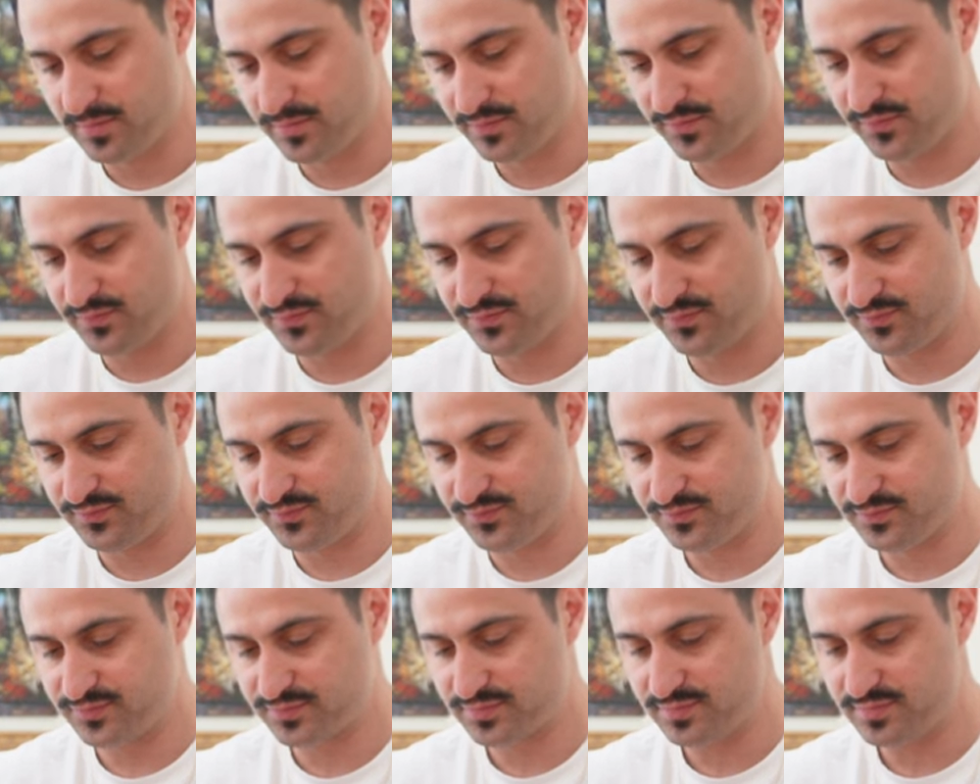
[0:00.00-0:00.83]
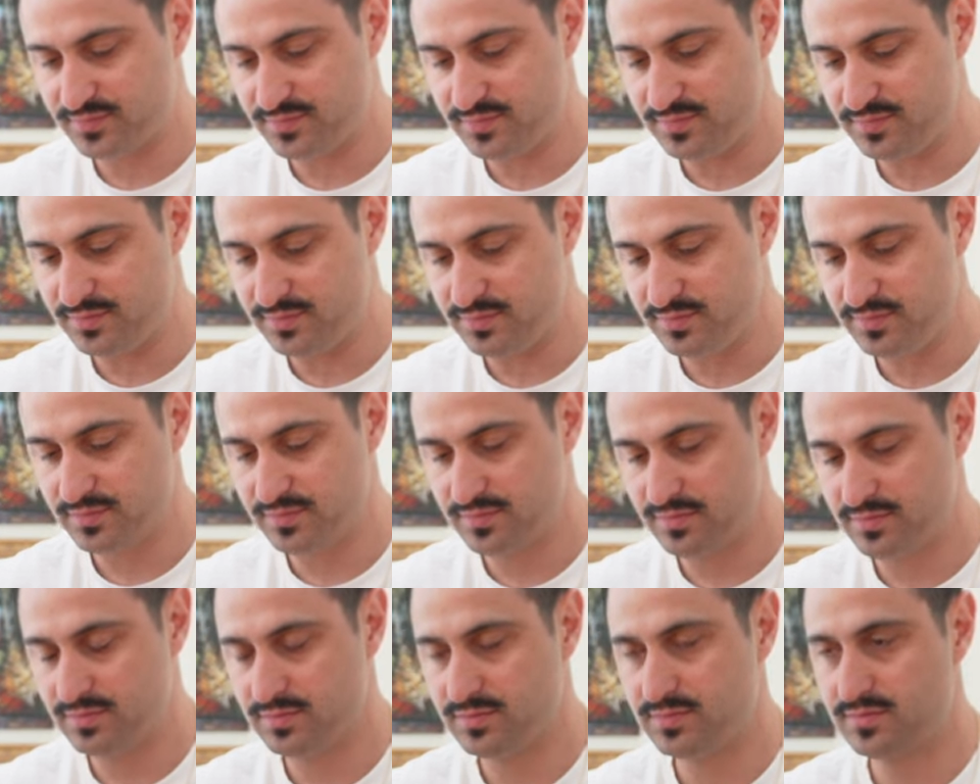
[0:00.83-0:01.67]

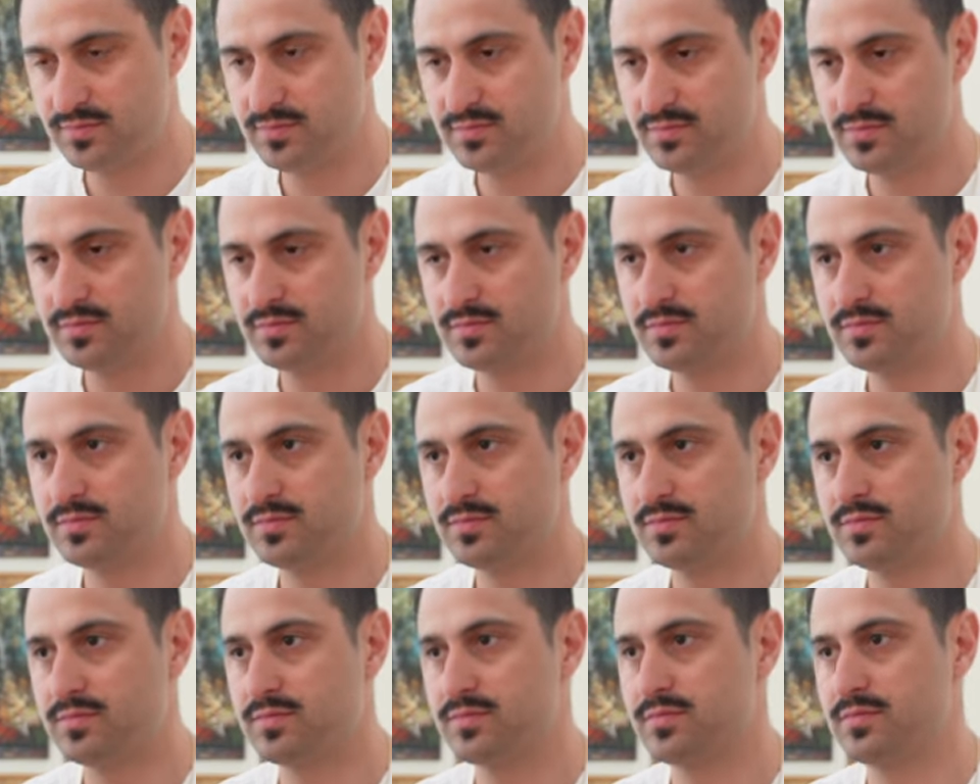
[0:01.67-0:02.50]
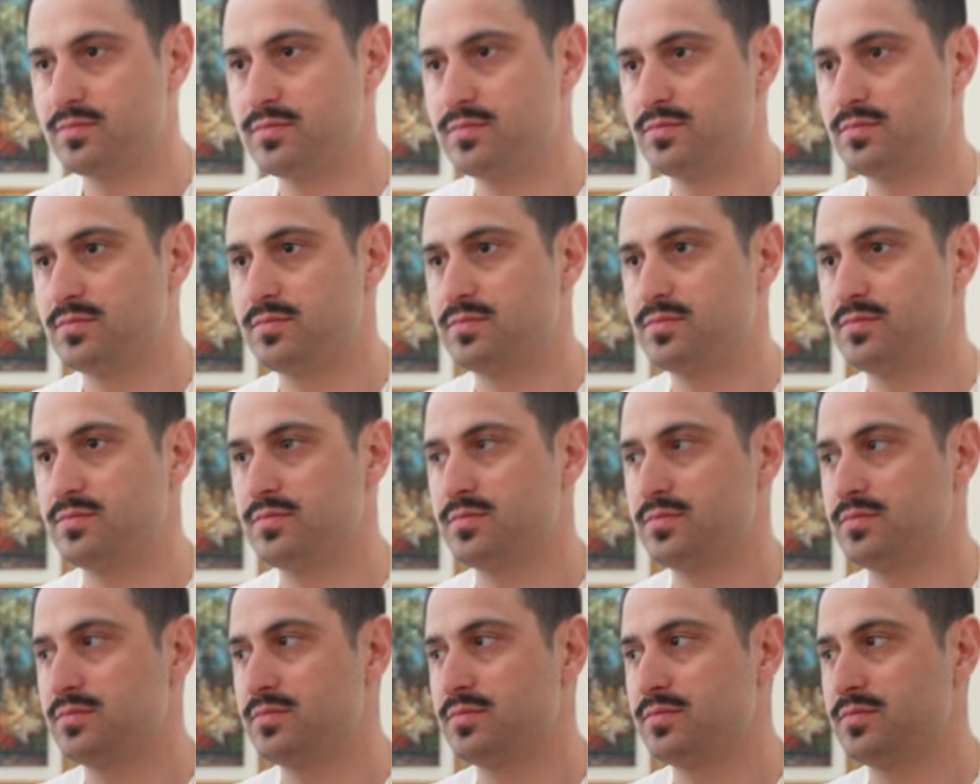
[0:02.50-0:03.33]

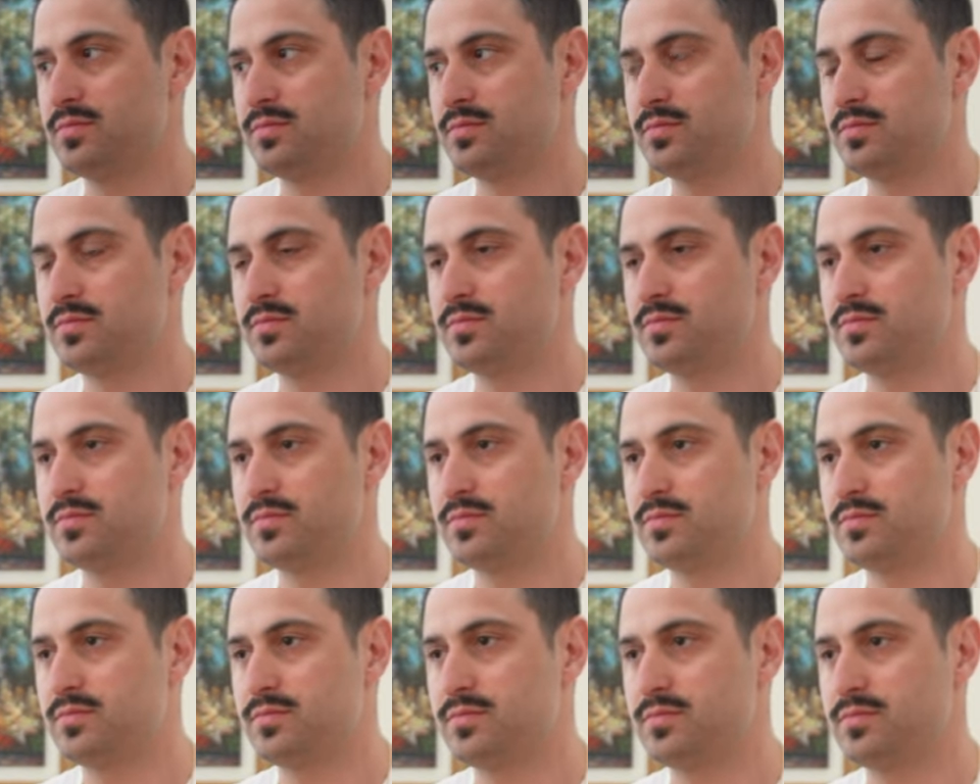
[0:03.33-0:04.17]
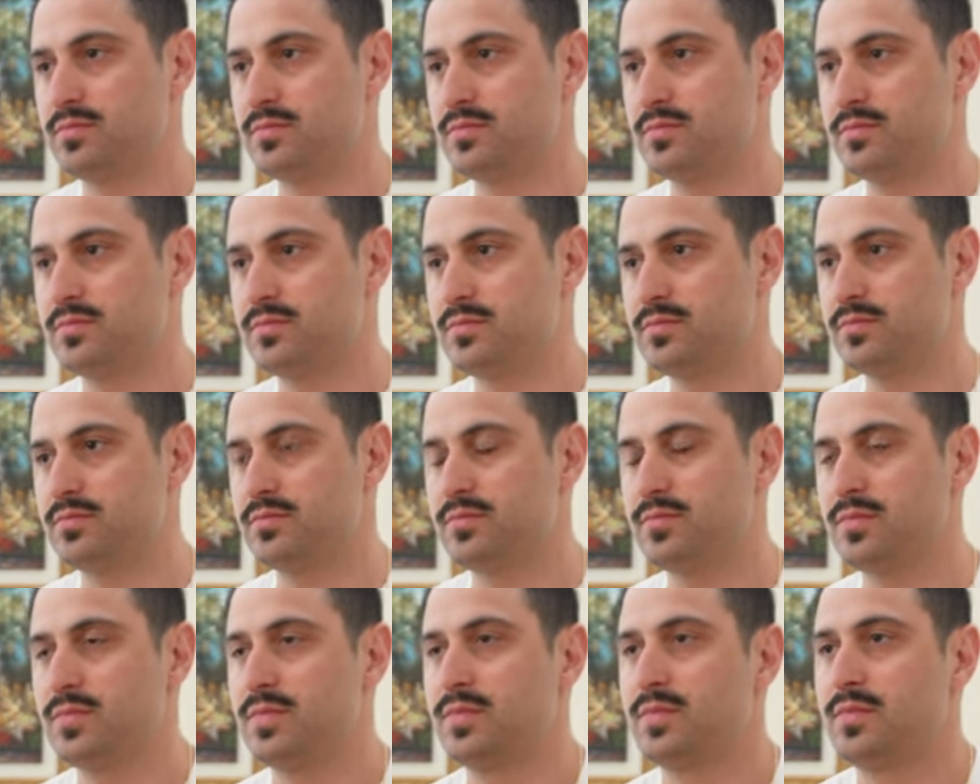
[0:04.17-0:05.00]

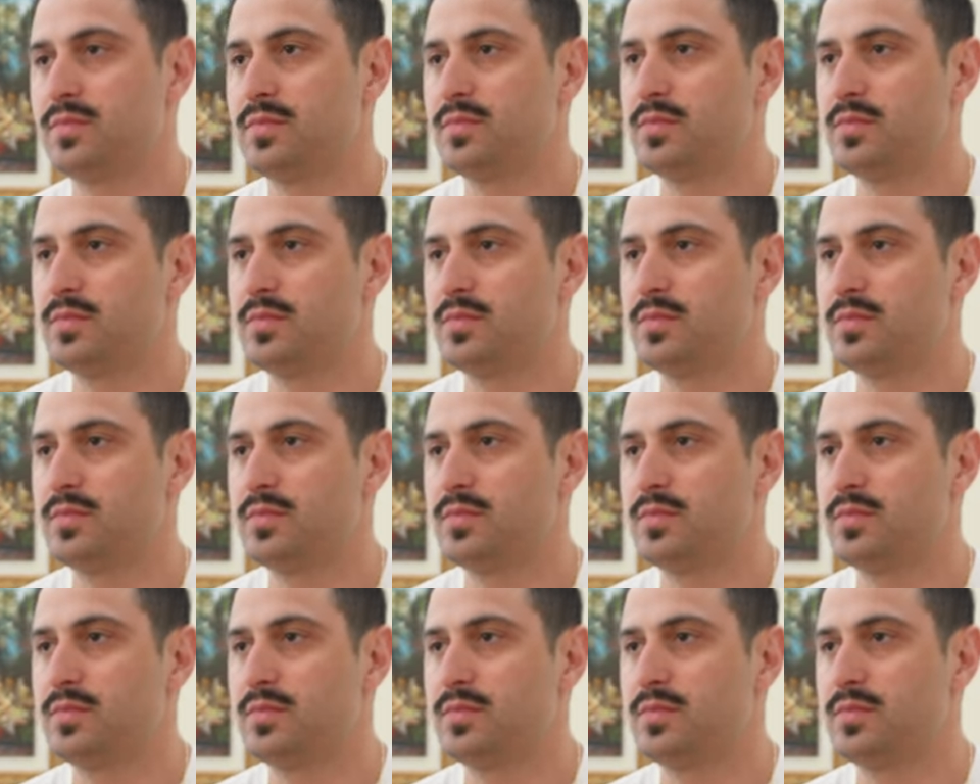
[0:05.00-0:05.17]
(silent)